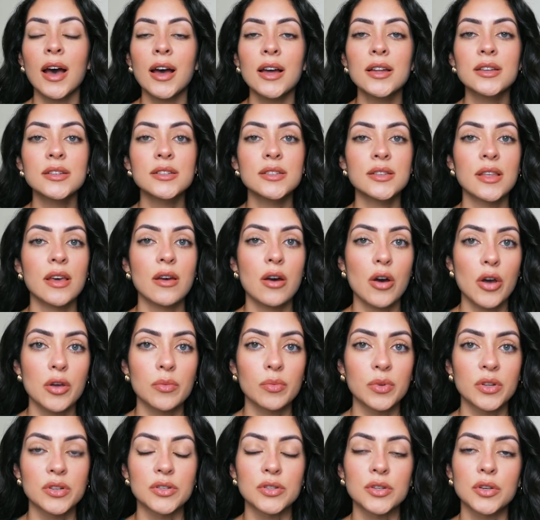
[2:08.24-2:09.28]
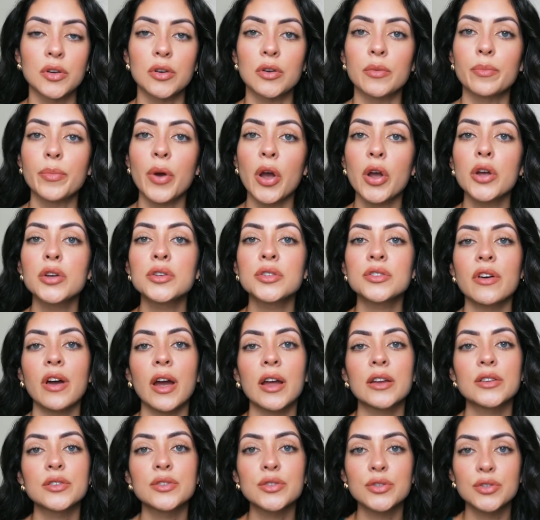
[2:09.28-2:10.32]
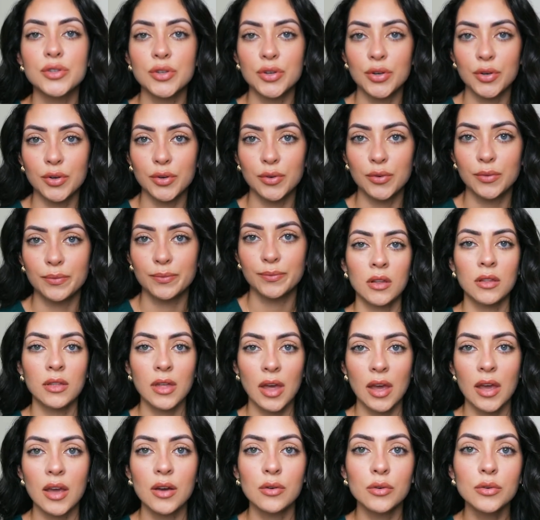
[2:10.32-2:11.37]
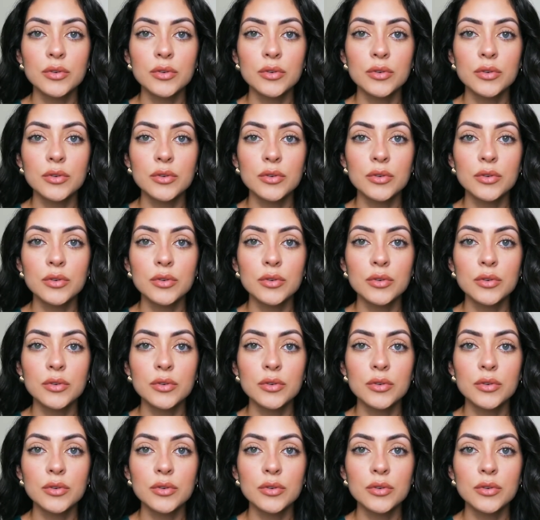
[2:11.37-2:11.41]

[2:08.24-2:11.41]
and they are open to postgrads too. They